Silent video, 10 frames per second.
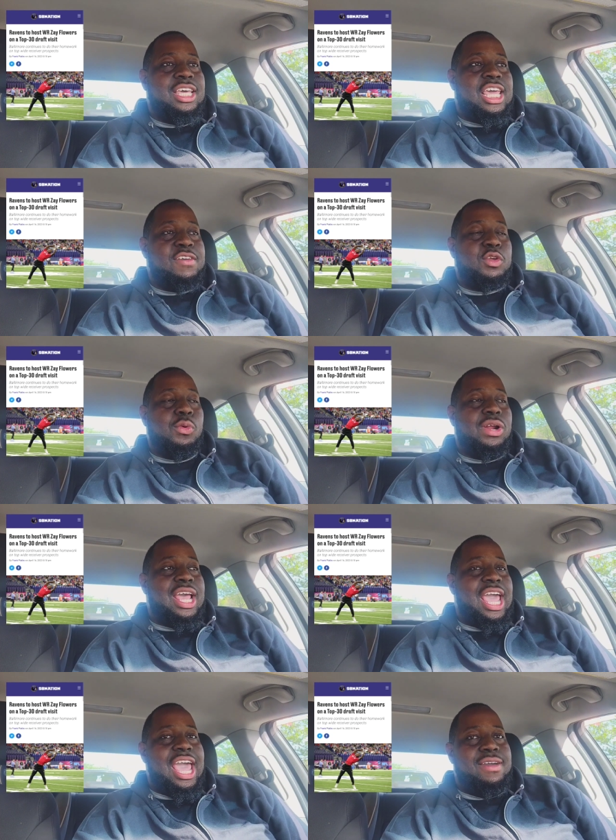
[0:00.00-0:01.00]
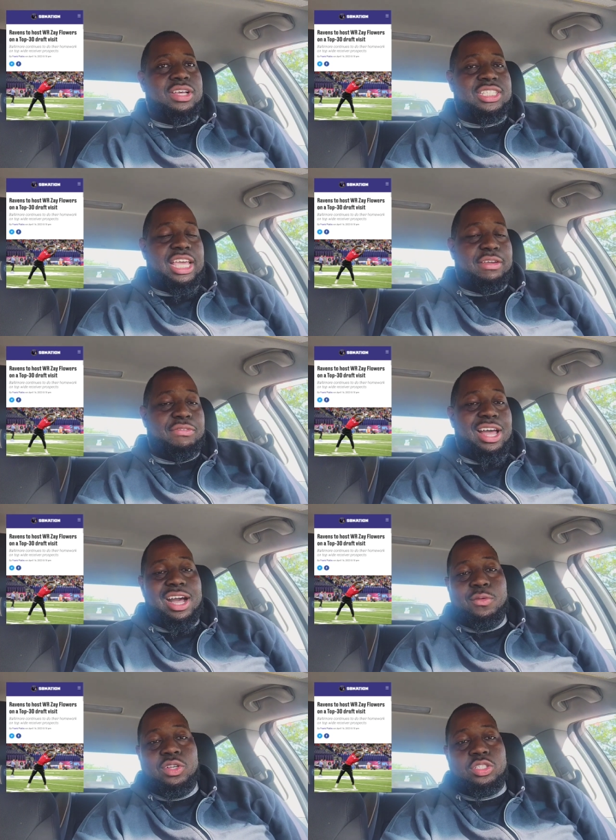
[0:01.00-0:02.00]
if you were to have a Zay
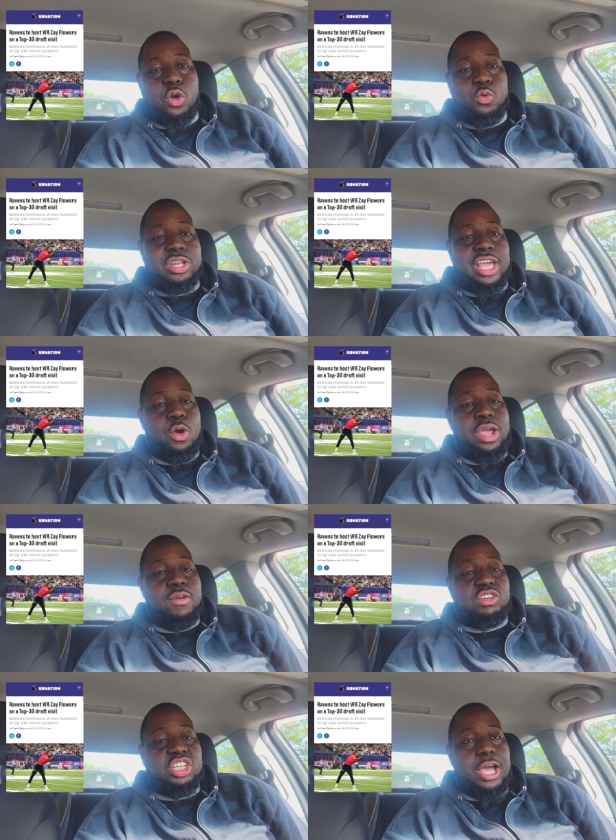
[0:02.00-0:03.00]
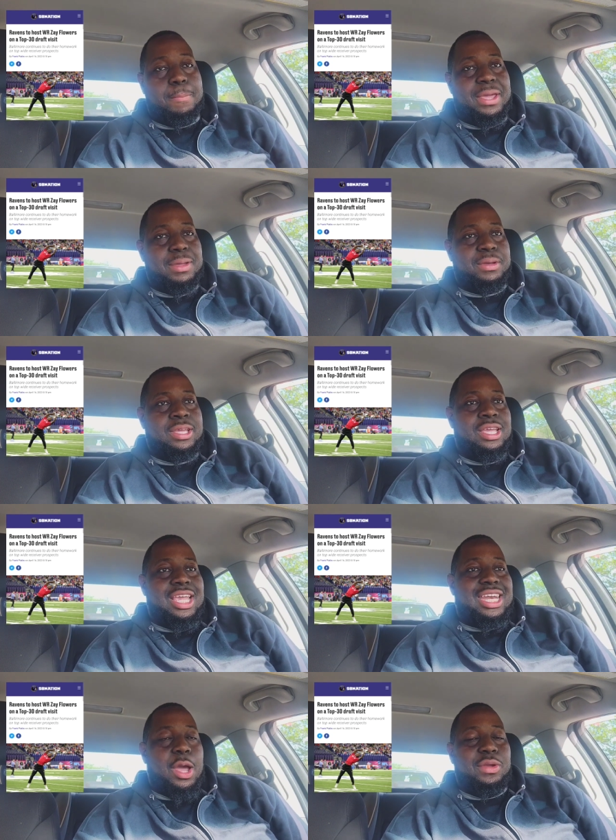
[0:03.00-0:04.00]
Flowers, Odell, and Rashad Bateman,
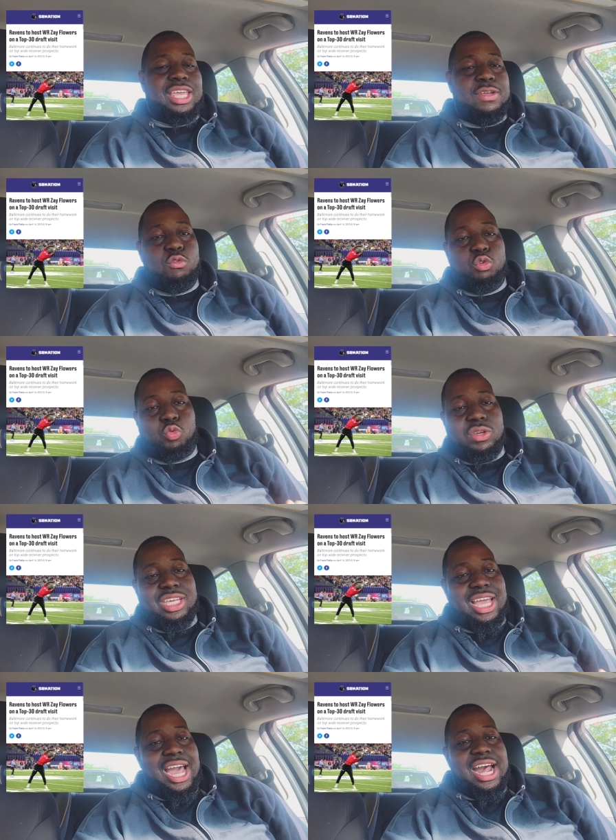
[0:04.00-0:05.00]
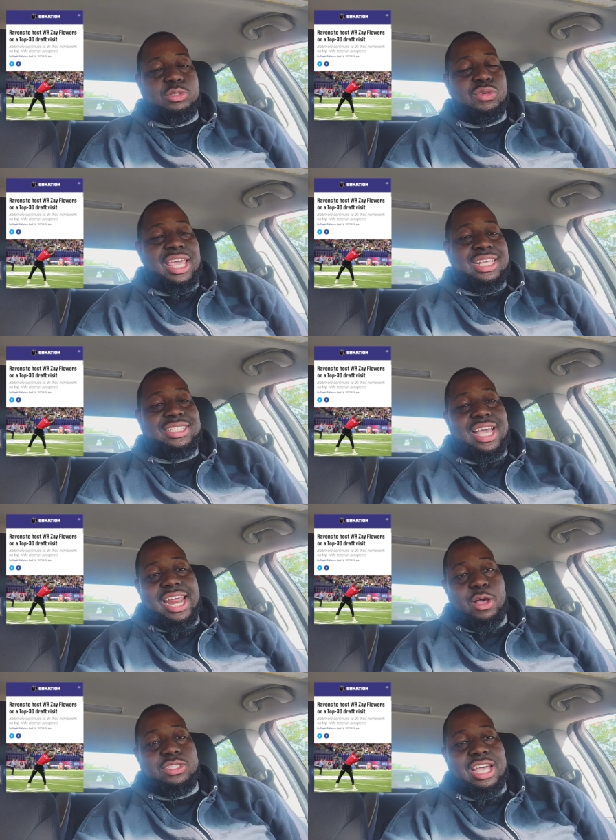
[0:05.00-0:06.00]
that would give you three guys with inside
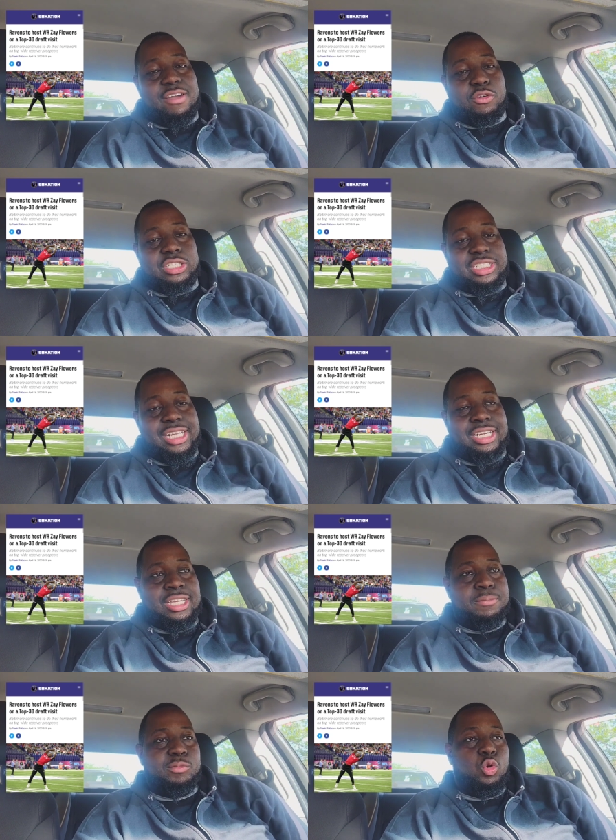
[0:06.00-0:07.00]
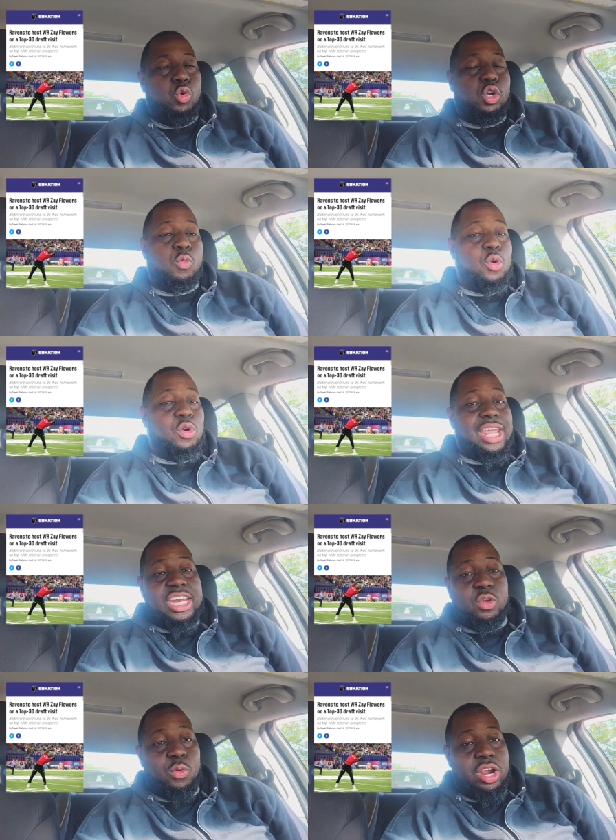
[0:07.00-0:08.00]
outside versatility who can work
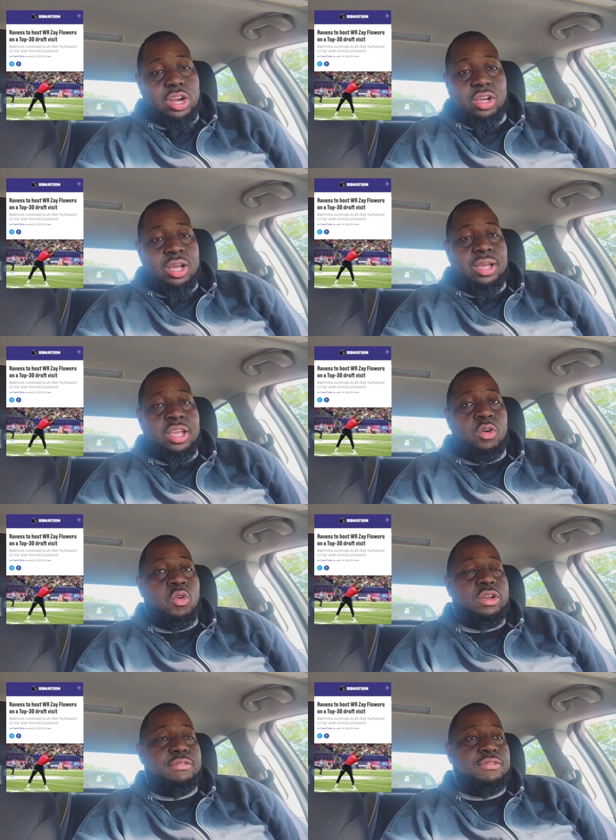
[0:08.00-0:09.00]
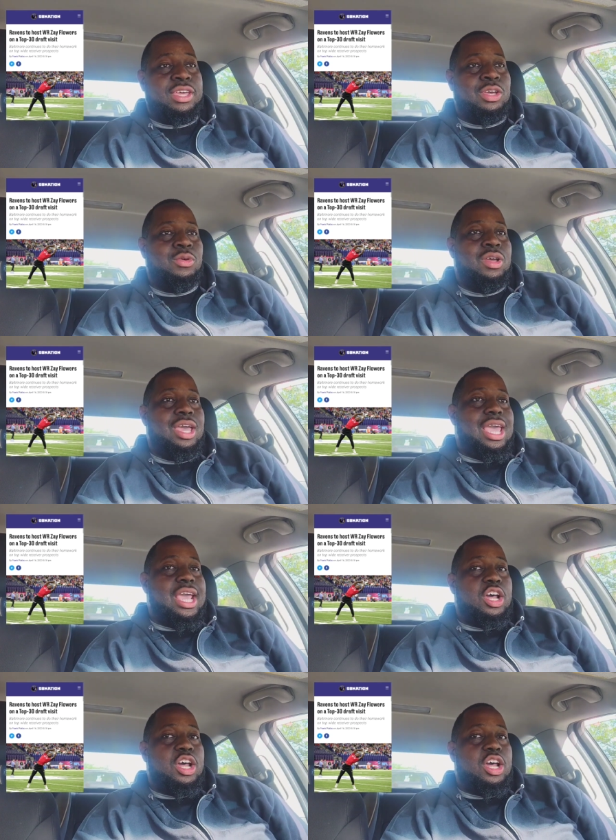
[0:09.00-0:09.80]
anywhere uh, on, on the field. And